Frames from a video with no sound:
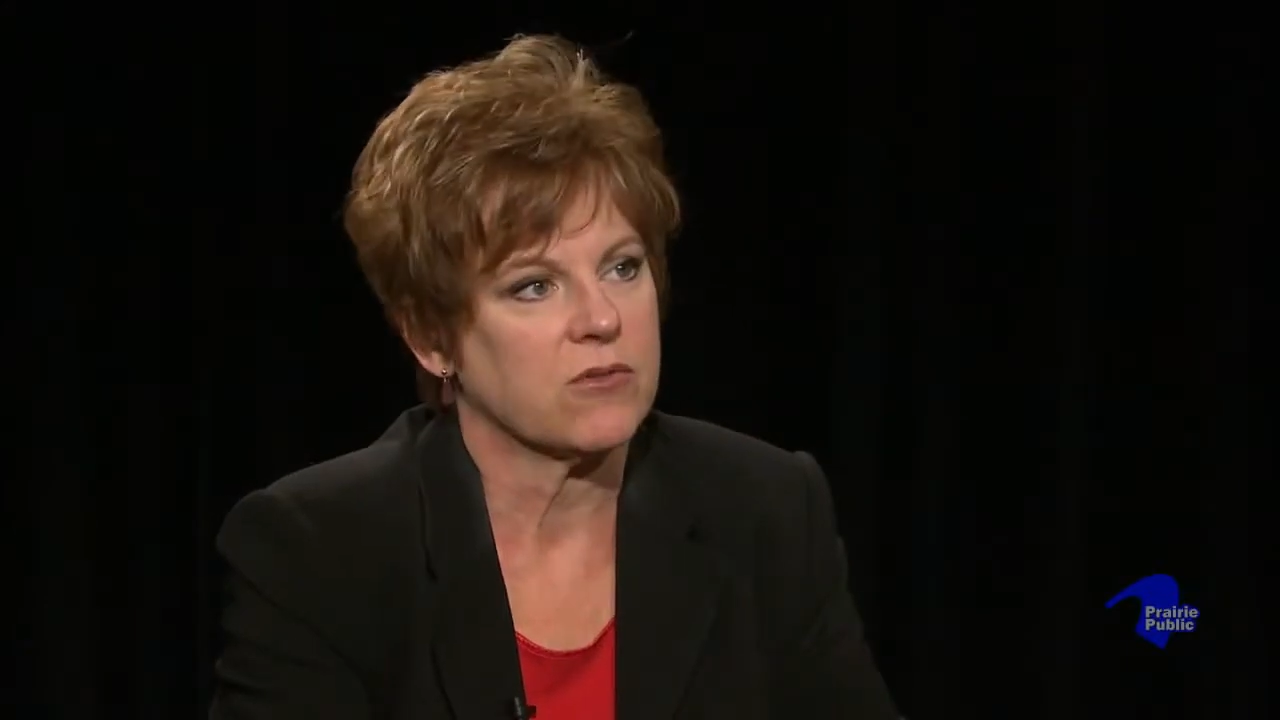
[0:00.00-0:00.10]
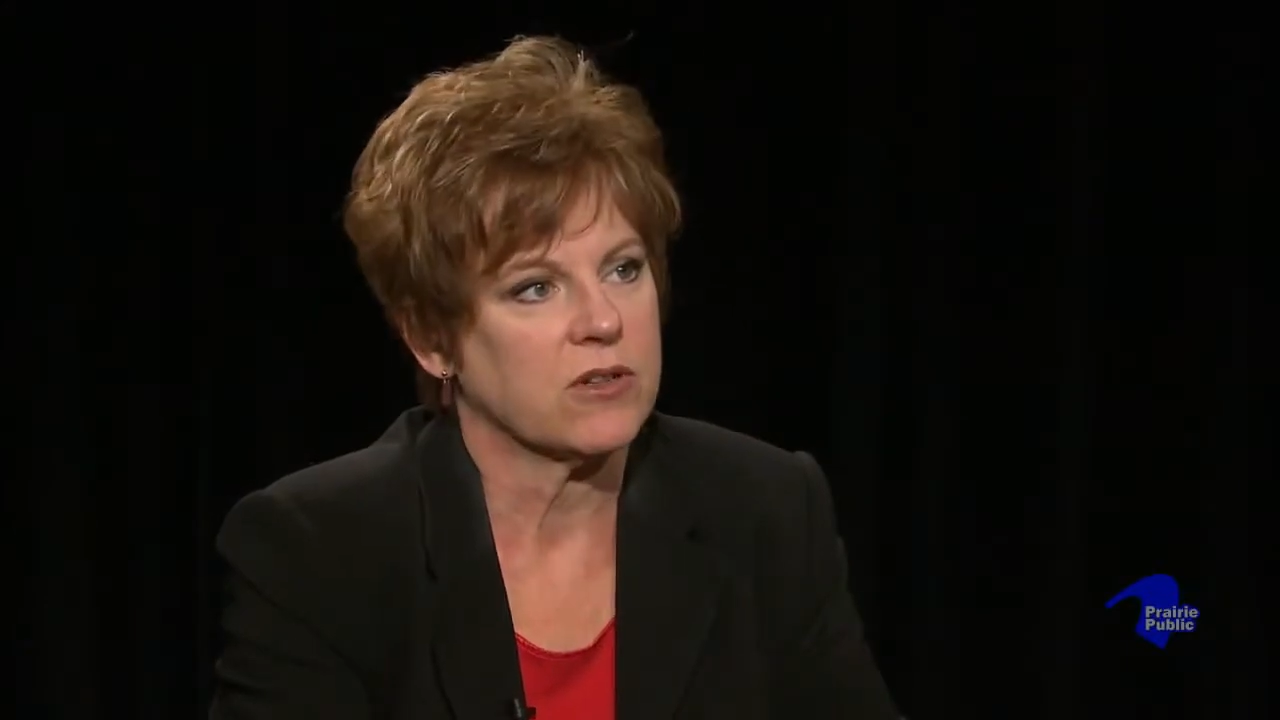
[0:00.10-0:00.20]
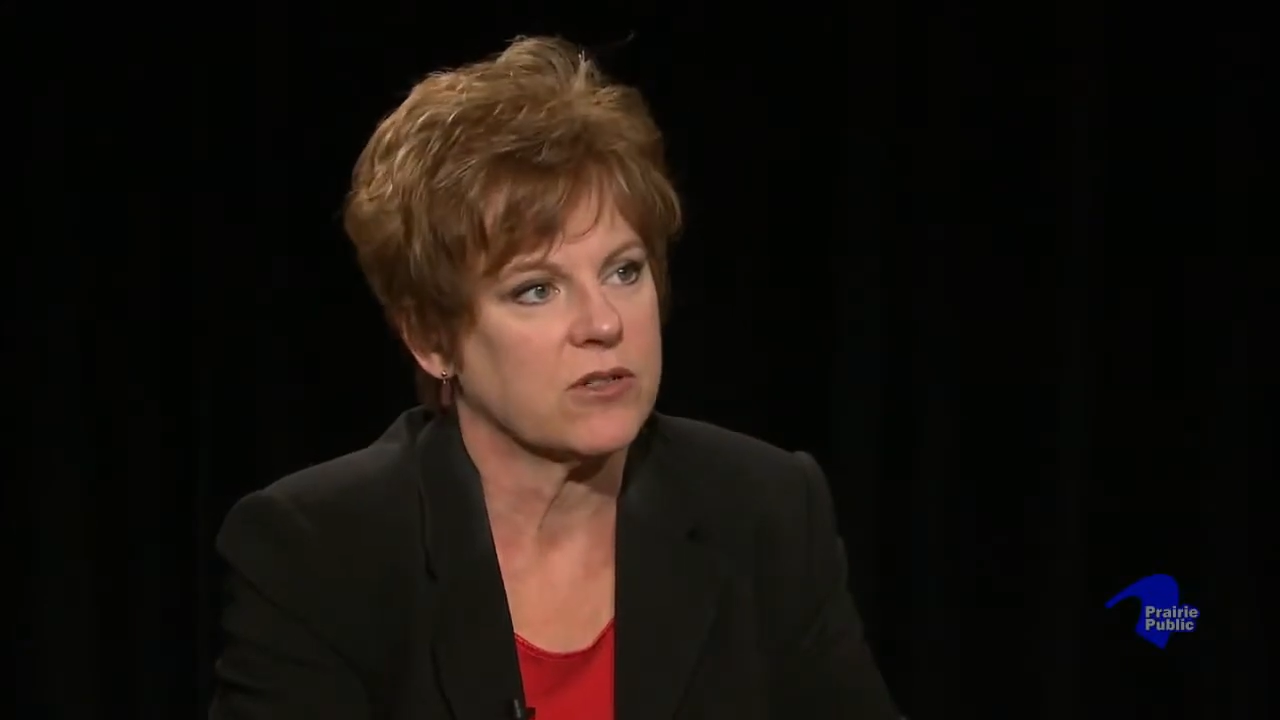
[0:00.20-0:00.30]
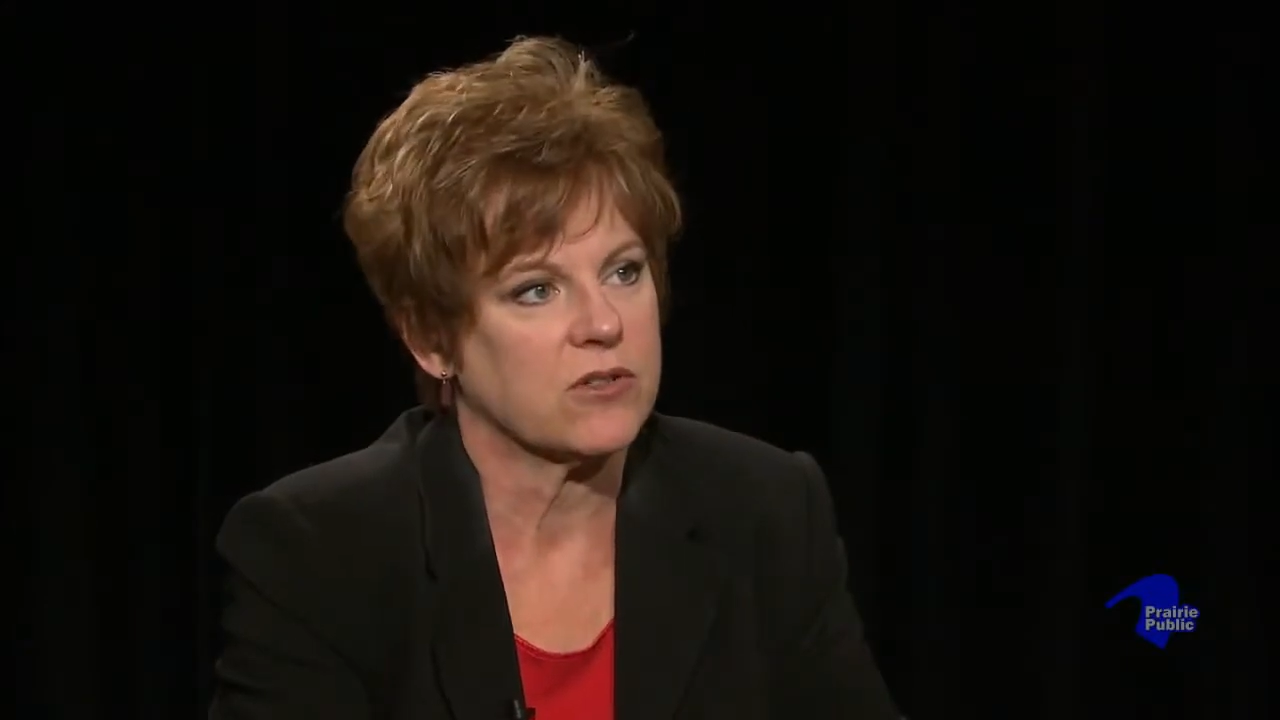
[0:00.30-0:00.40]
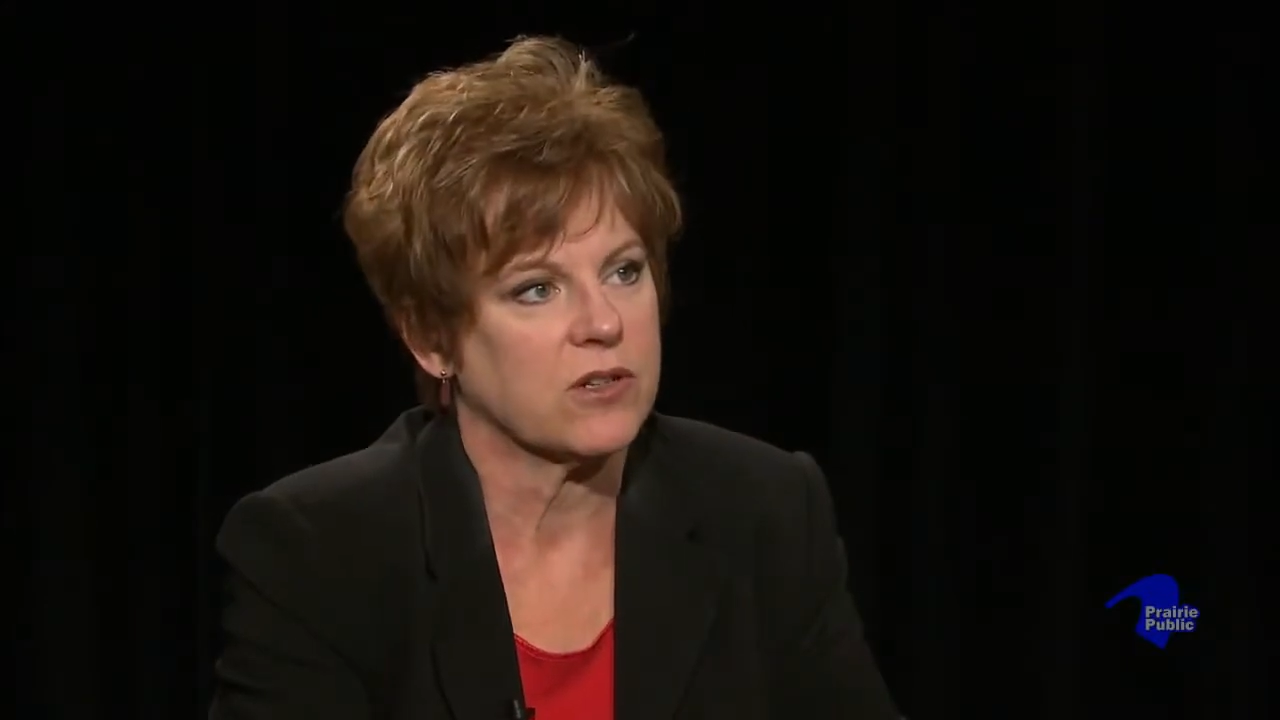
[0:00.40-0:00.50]

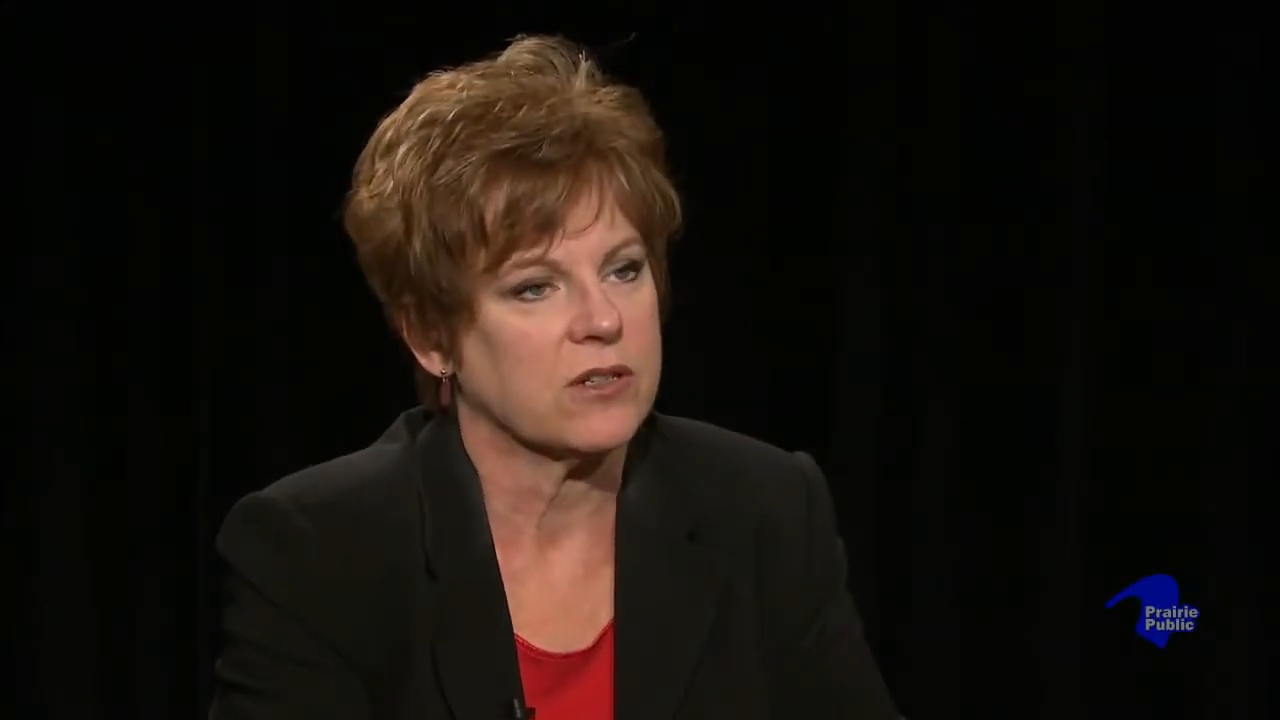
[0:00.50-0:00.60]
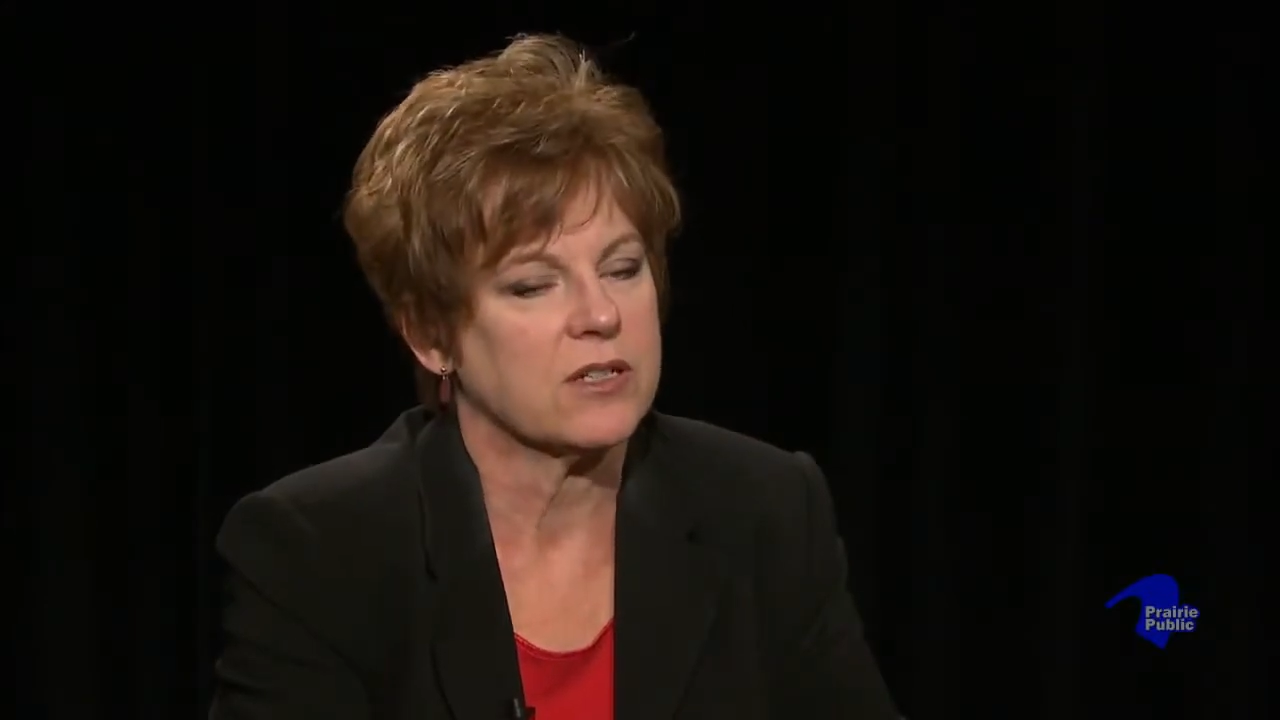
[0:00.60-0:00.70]
orchestra,